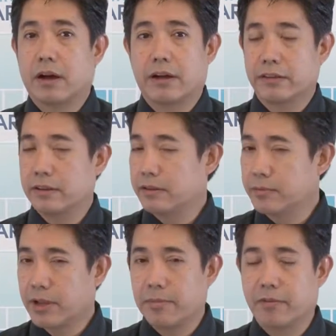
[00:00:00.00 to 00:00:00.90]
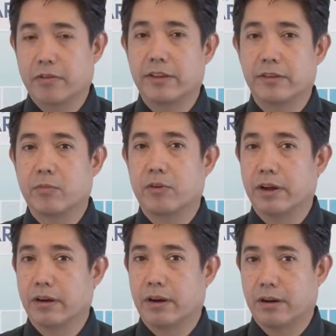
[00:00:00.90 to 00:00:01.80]
causing some type of
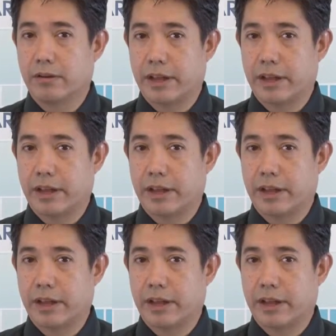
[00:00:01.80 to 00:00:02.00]
ransomware or